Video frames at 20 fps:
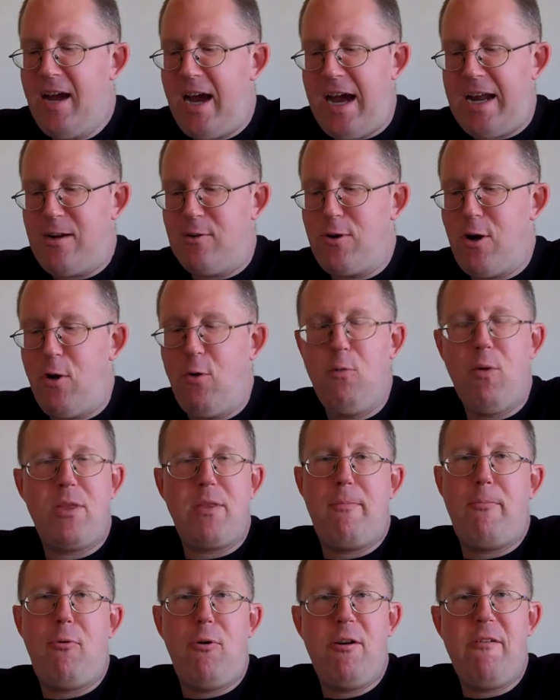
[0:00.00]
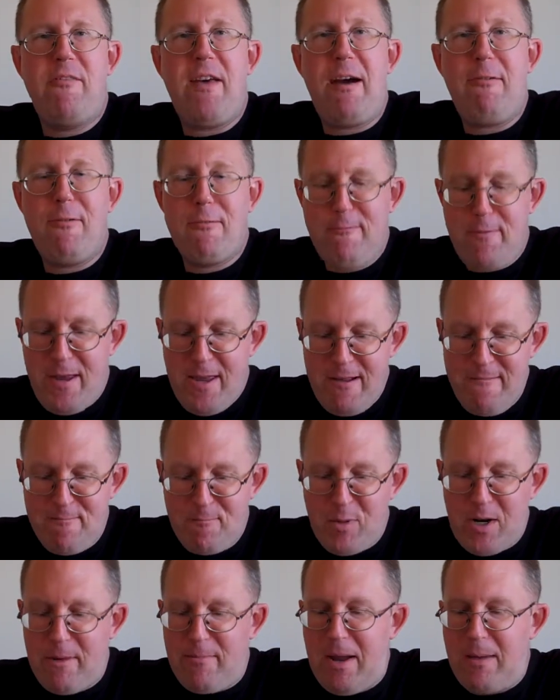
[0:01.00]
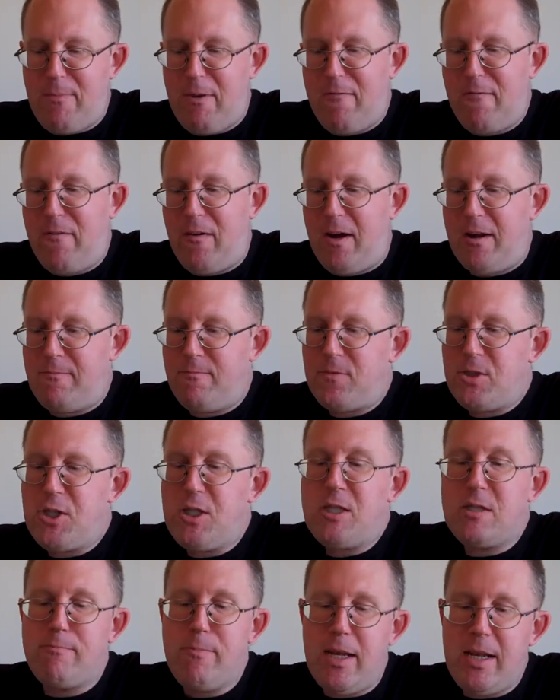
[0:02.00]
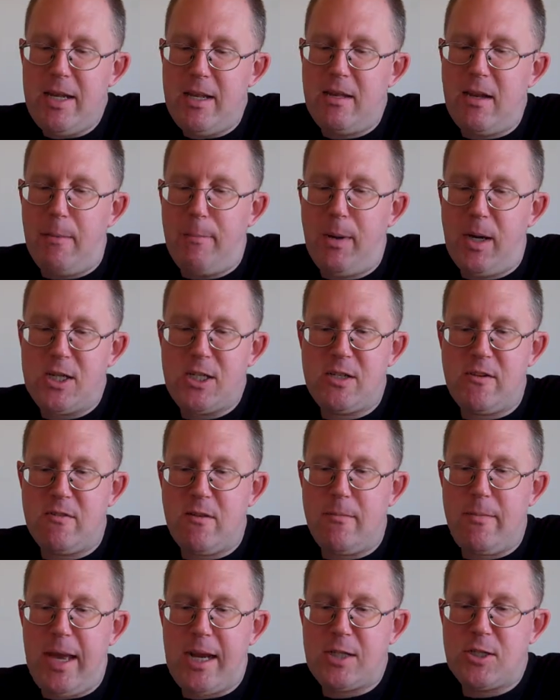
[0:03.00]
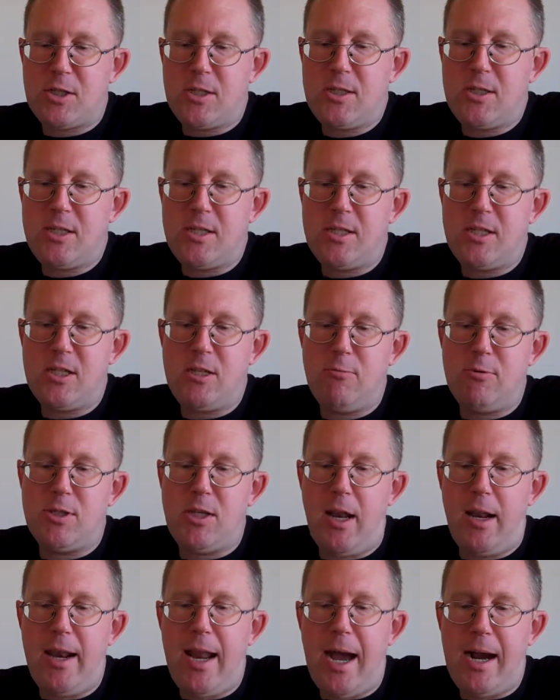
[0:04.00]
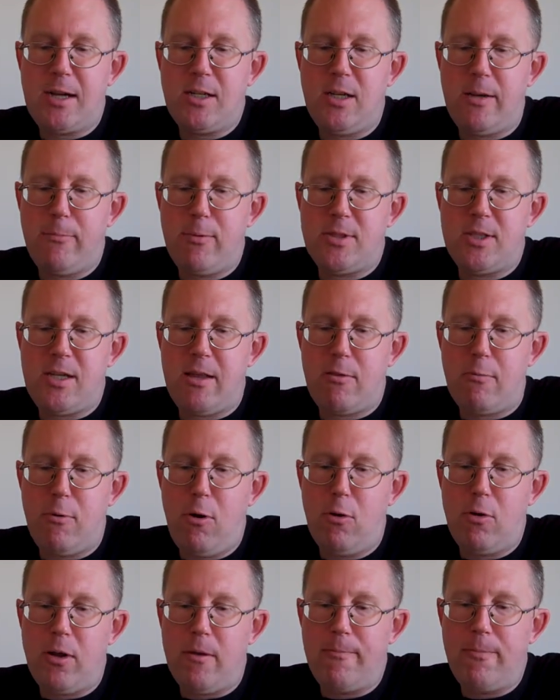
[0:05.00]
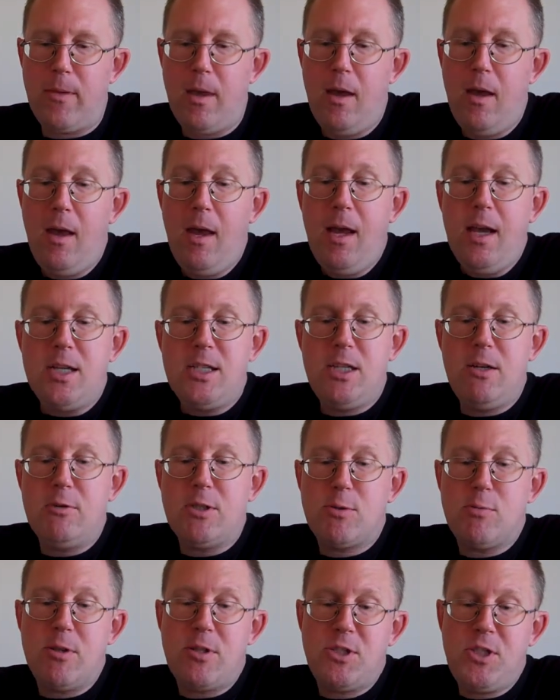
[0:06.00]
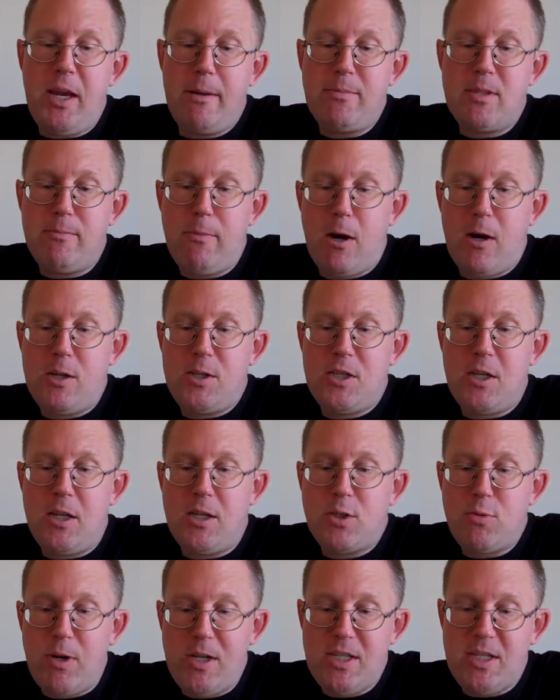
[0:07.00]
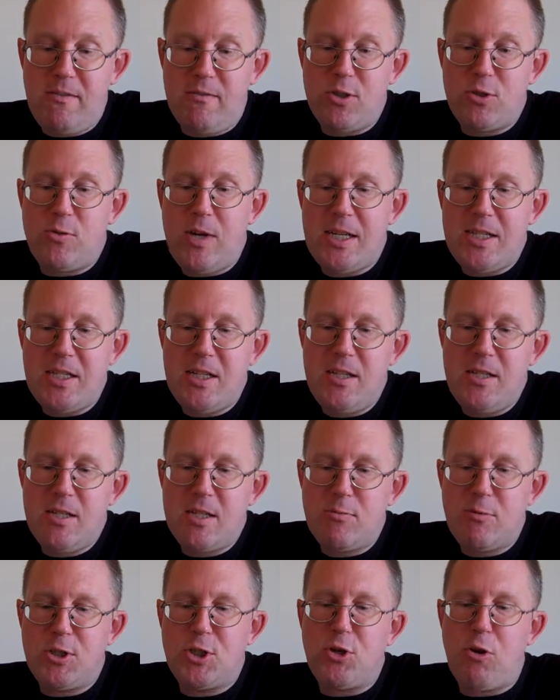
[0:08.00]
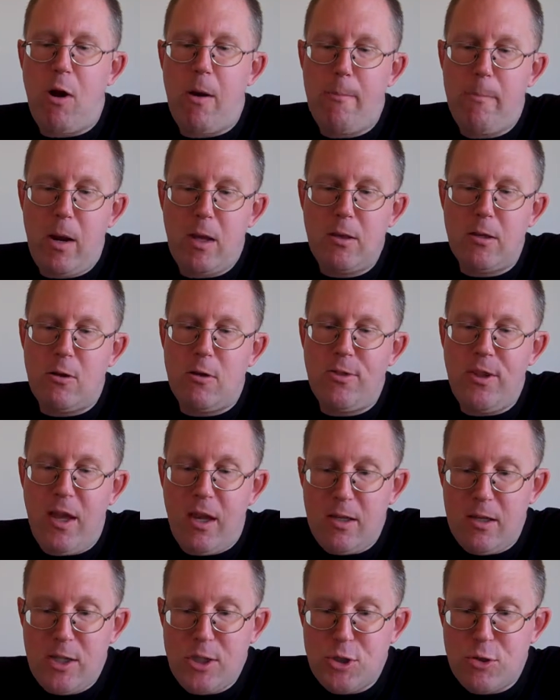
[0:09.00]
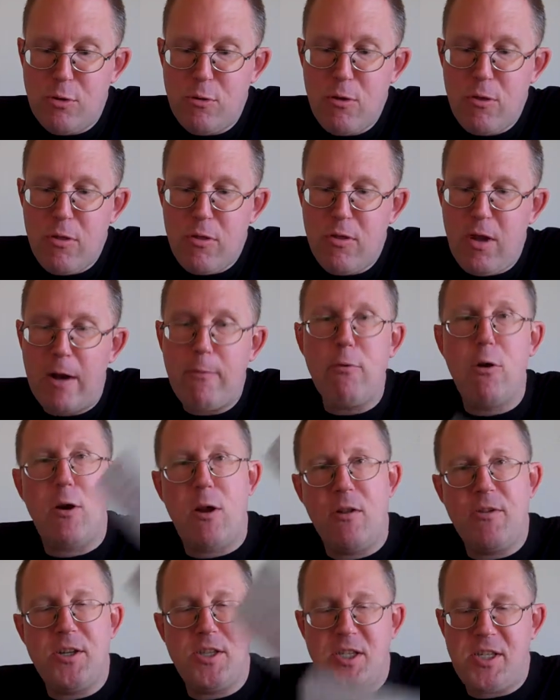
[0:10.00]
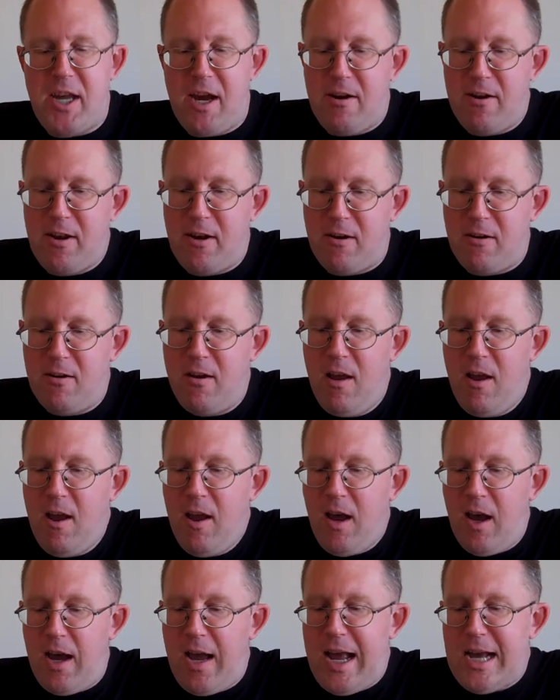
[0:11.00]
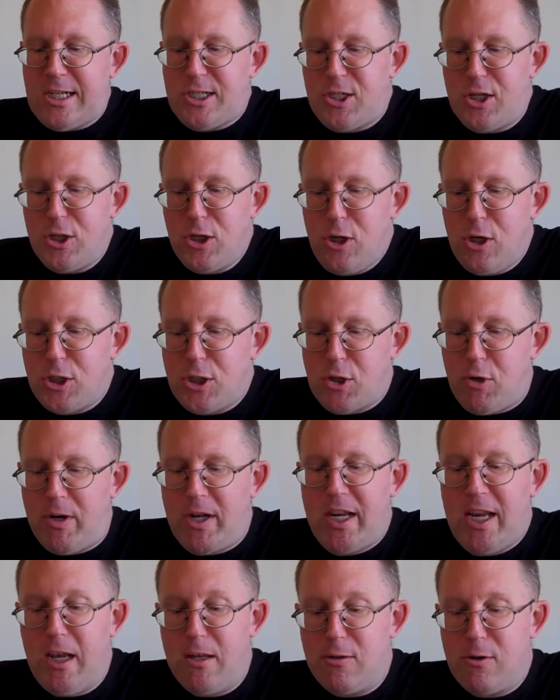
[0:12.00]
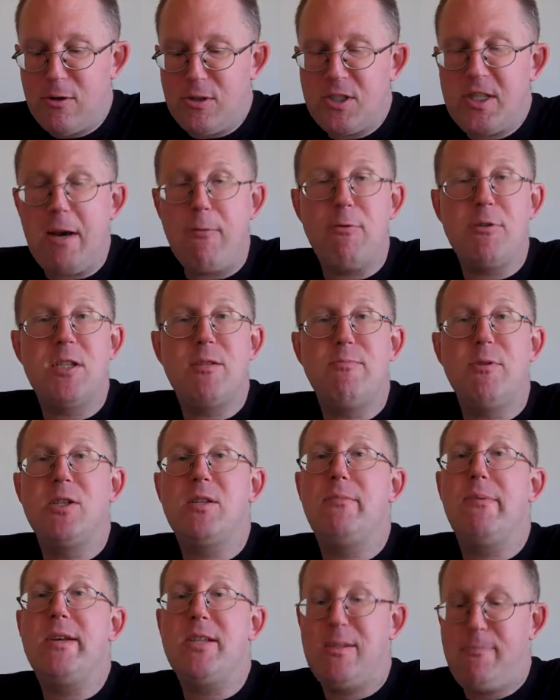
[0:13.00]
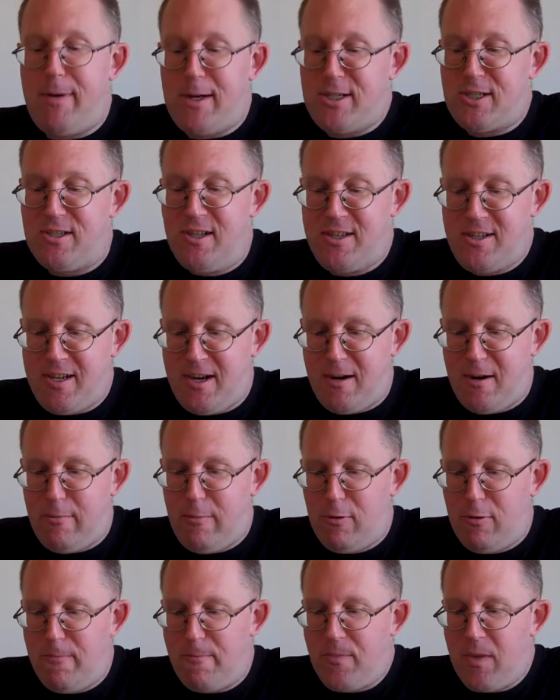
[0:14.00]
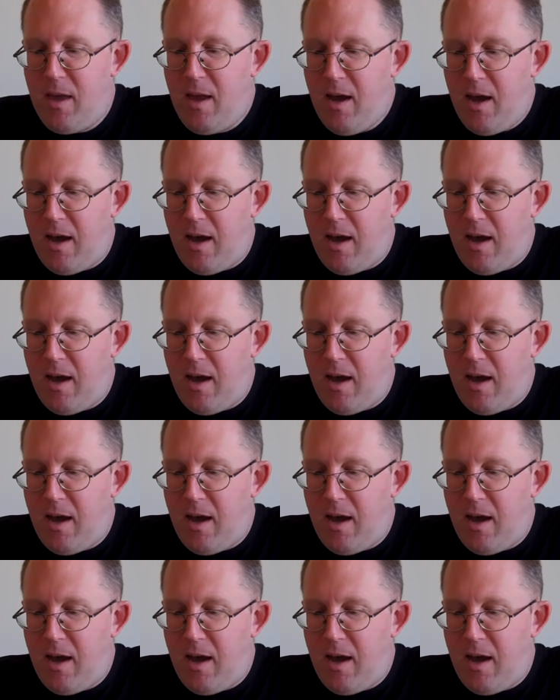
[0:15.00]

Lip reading: I don't know what the point of that would be, but it might be fun. She's been in a bunch of them, actually, since she was in Knocked Up with Seth Rogen. She was with James Marsden in 27 Dresses, with Gerard Butler in The Ugly Truth. I wrote all these down here. Ashton Kutcher in Killers, that one's supposed to be especially terrible.